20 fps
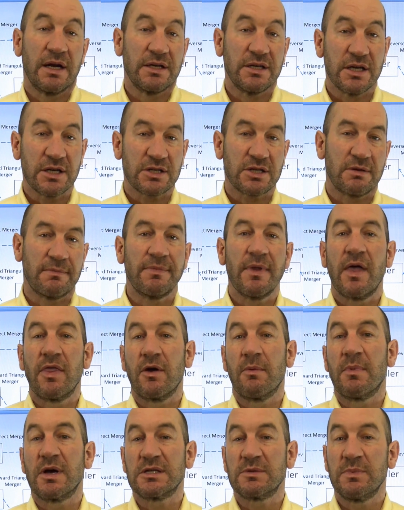In addition, there
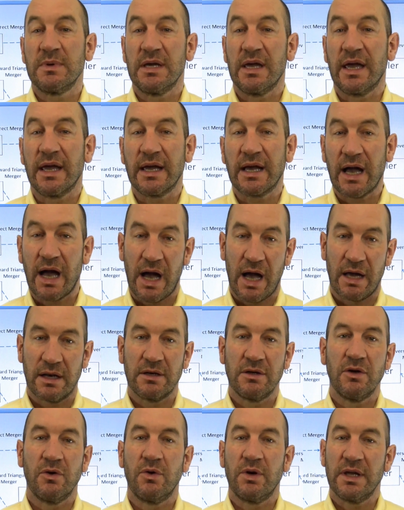must be a
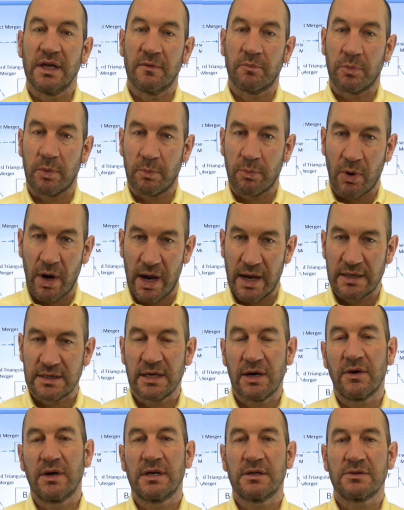continuity of
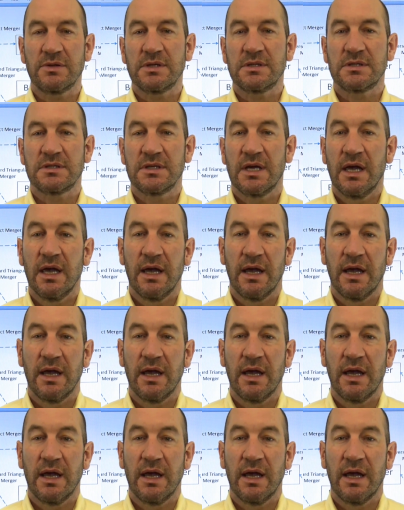proprietary interests